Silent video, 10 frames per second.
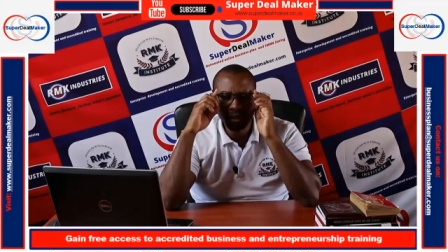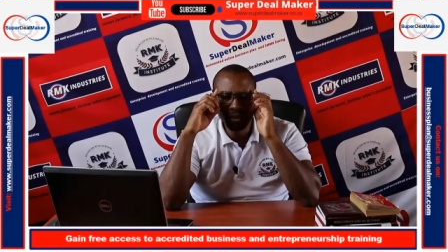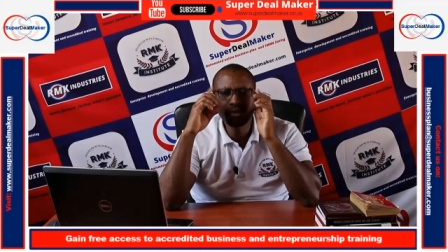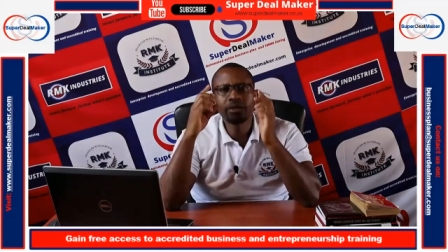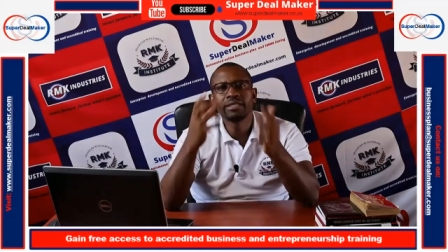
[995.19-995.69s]
what do
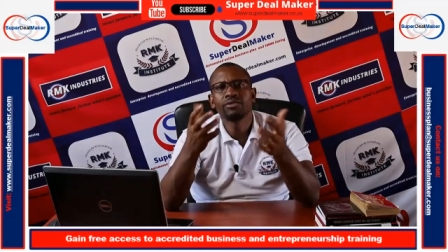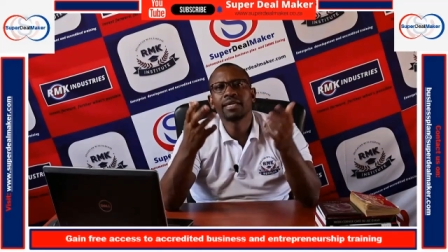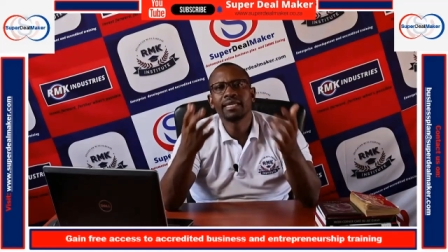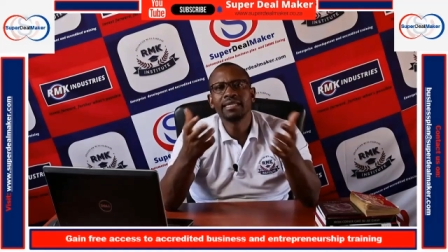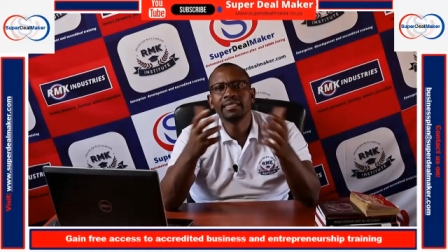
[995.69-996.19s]
you call it? You are
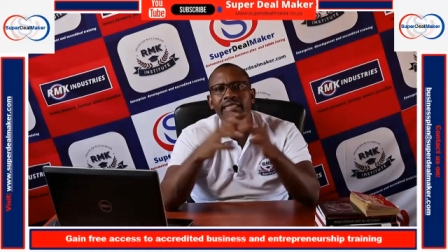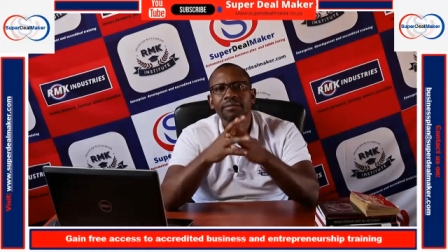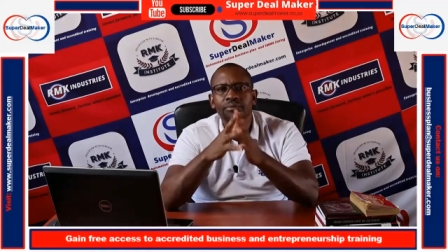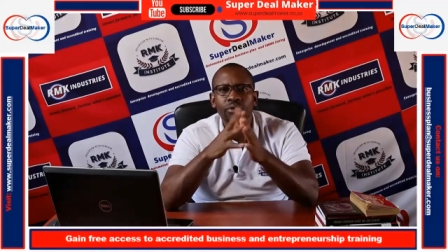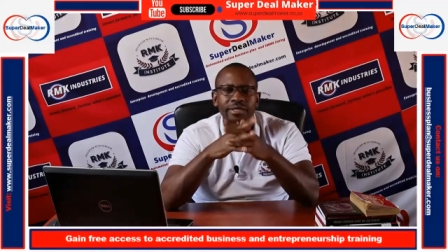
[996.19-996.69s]
getting
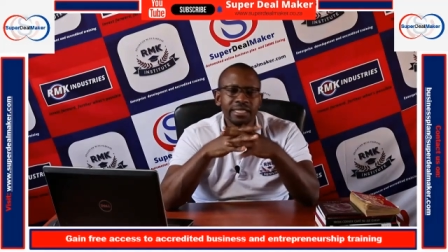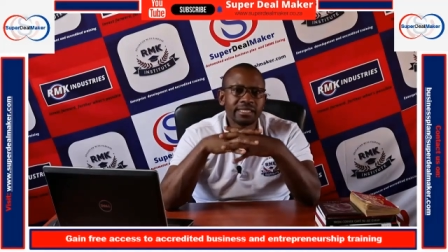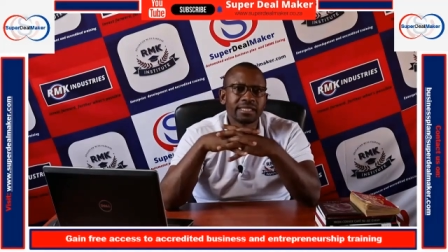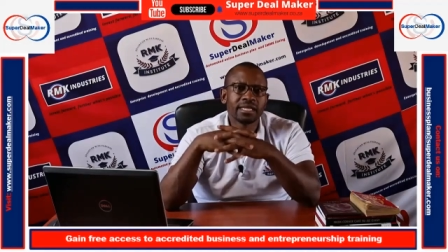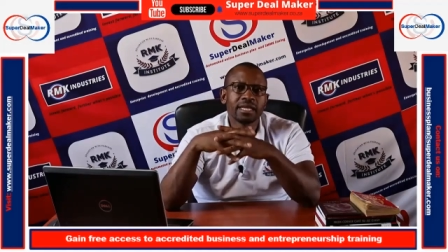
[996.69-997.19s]

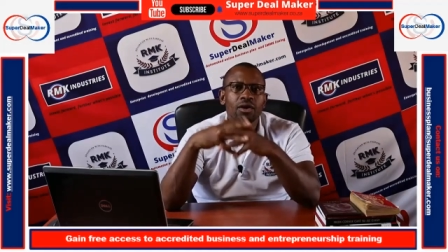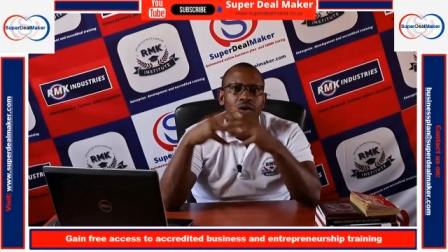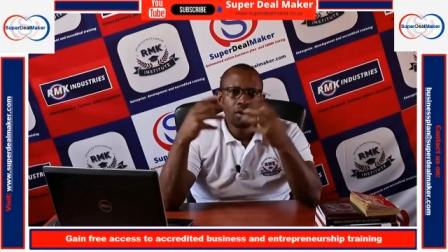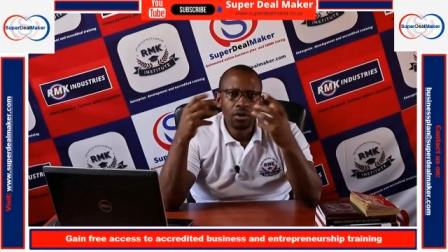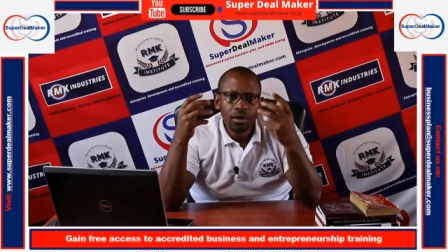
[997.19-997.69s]
employees
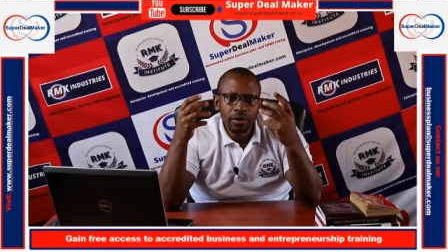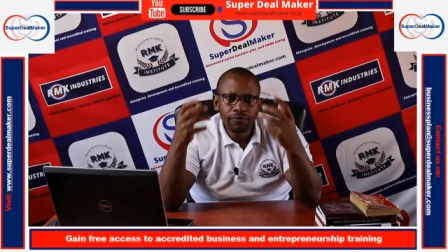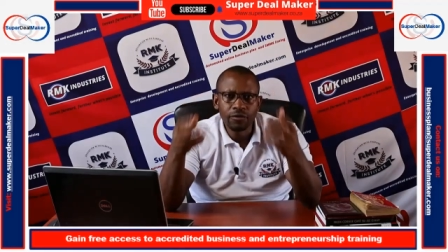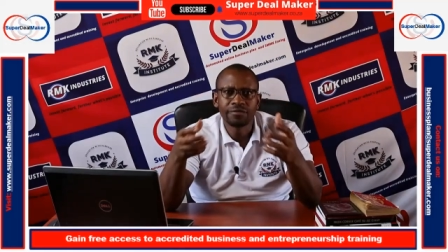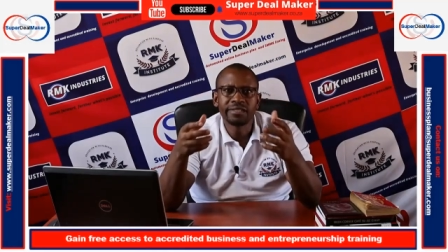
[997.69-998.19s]

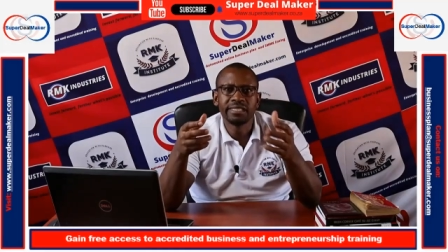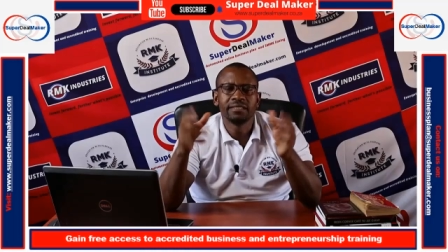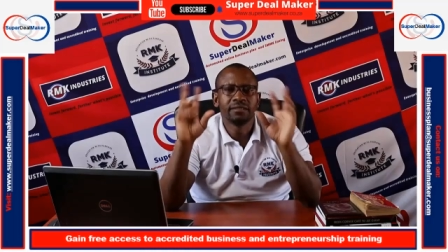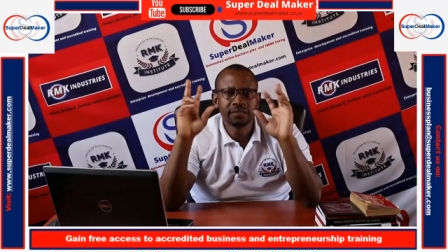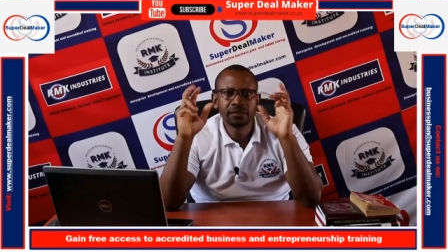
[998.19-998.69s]
for
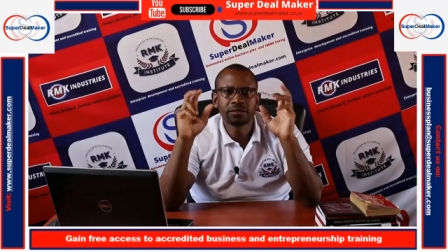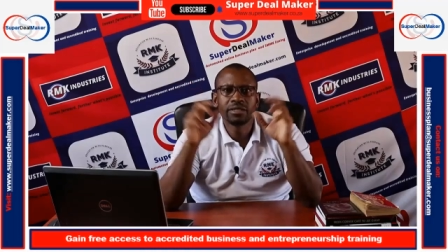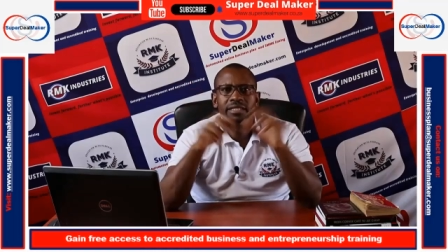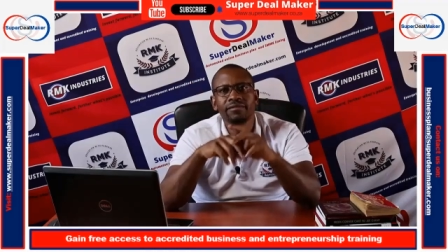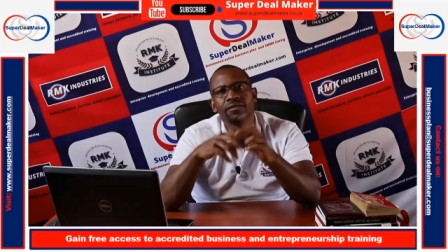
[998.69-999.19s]
free.
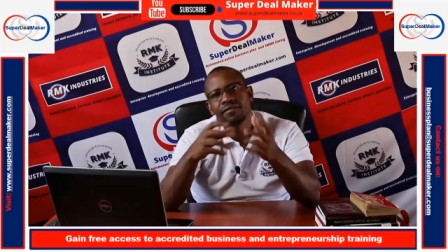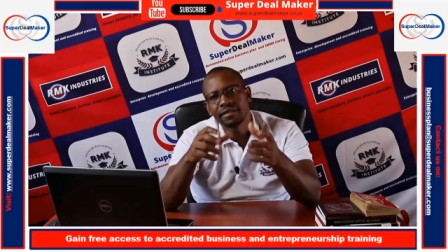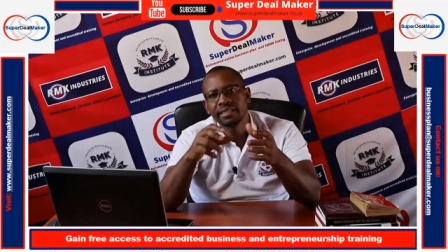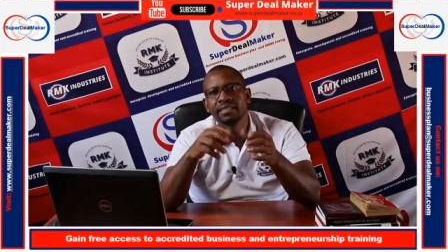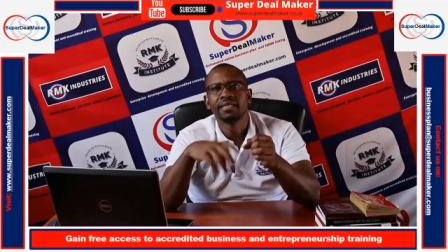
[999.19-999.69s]
Call it for
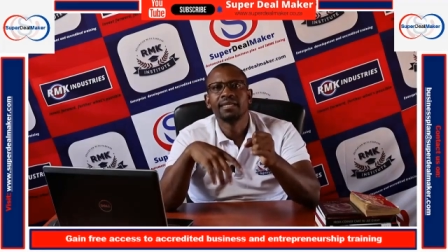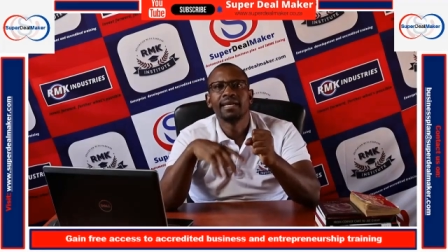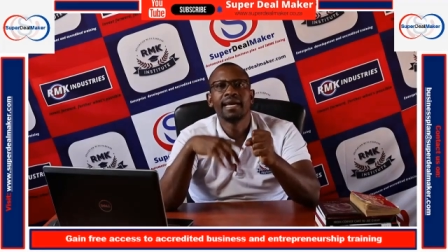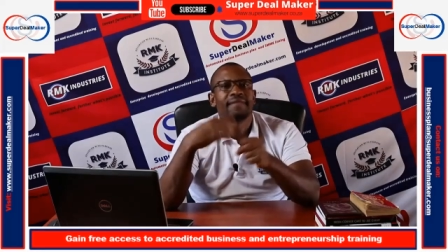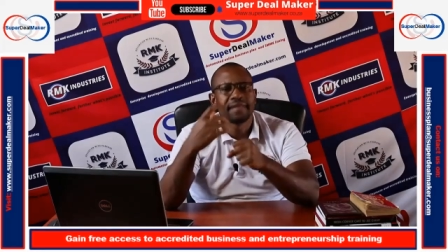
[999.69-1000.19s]
free
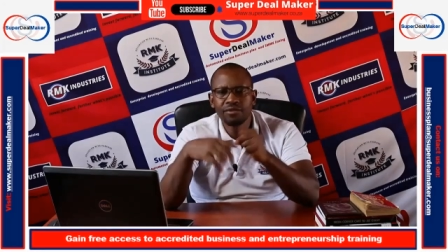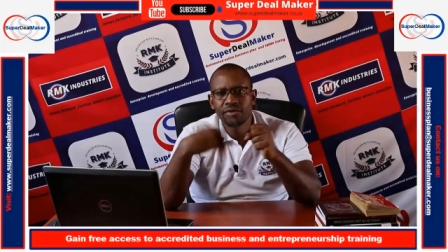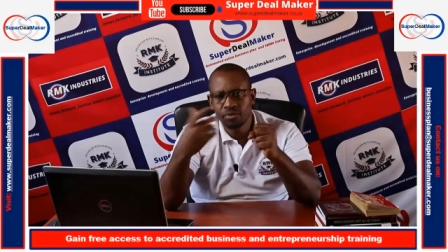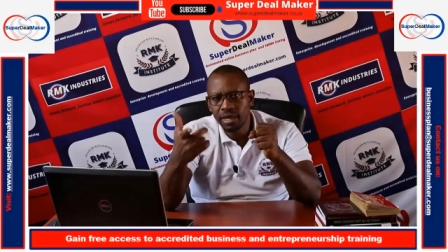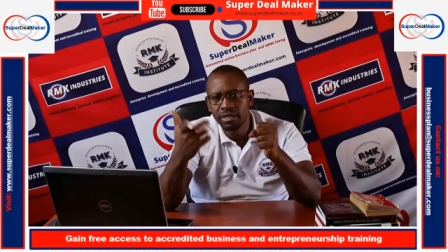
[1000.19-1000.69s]
and then
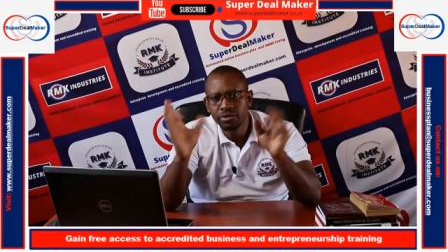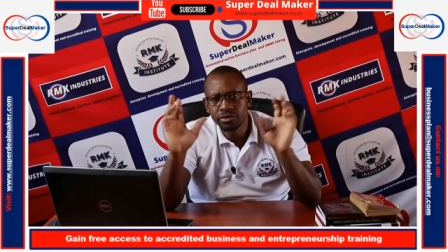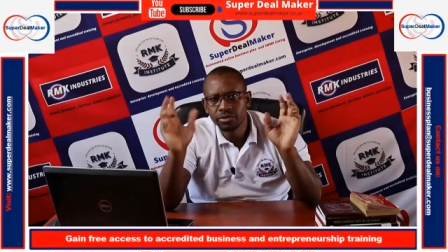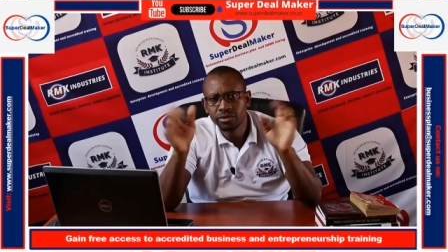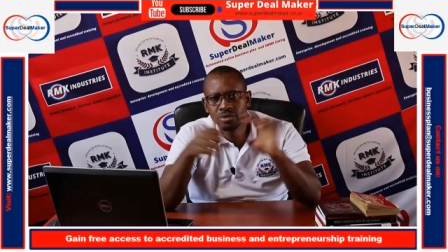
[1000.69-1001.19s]
you, while
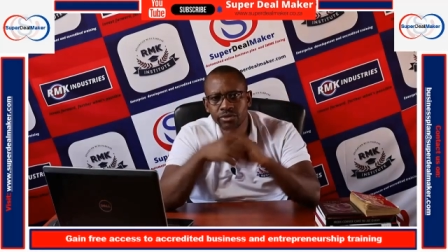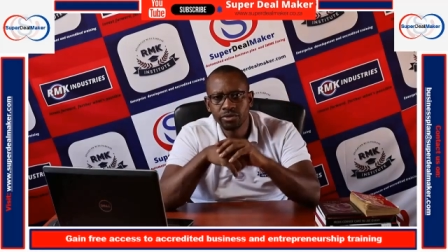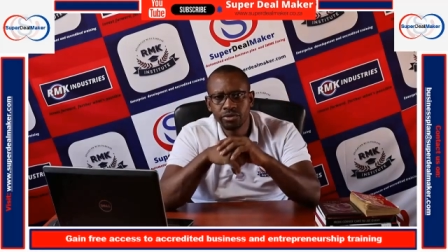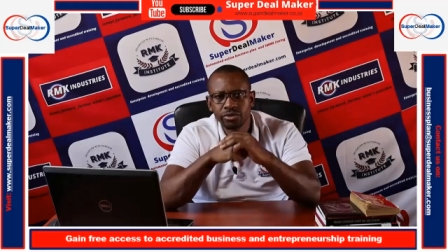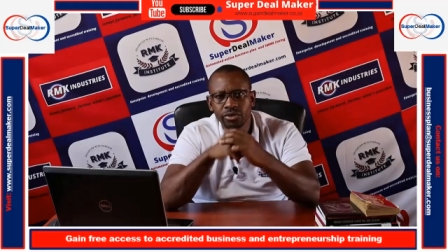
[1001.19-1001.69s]
you
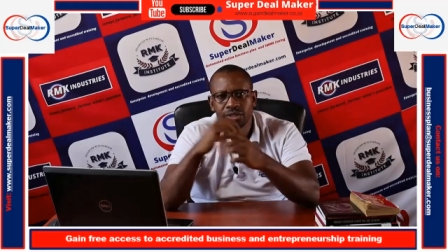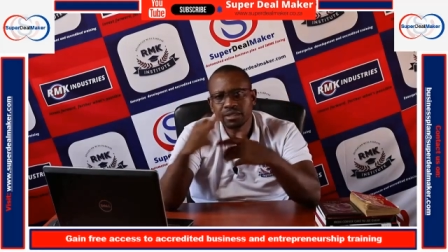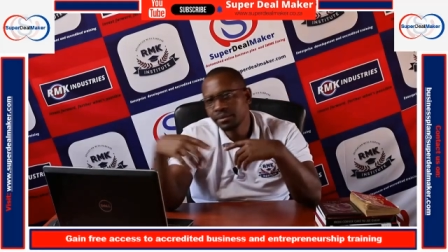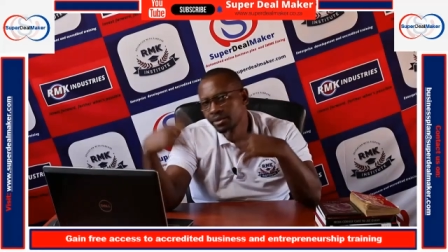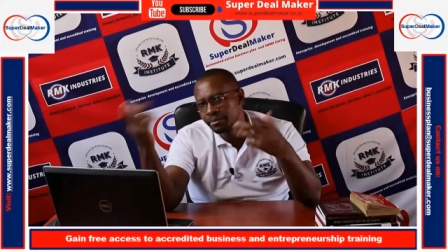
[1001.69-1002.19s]
you you
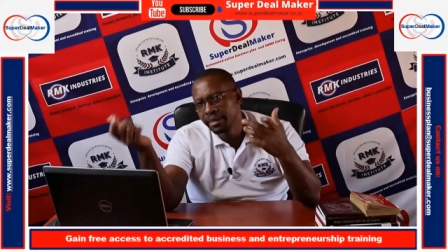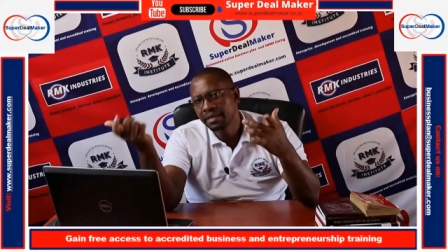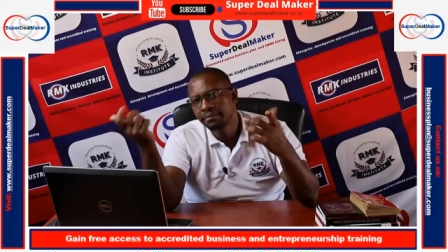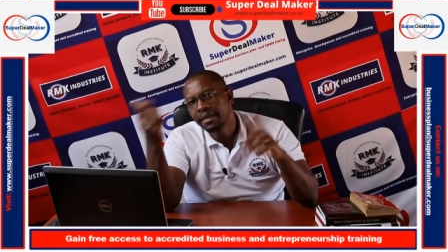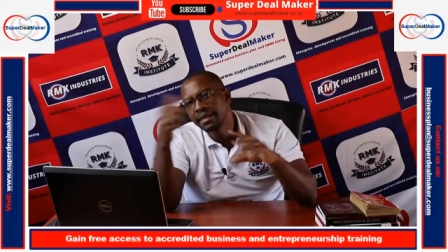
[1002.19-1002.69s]
contributing
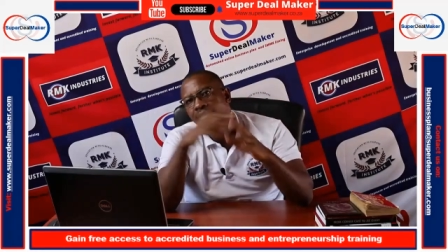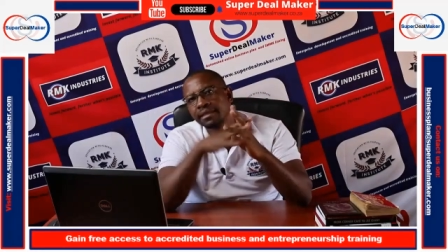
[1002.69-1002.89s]
back by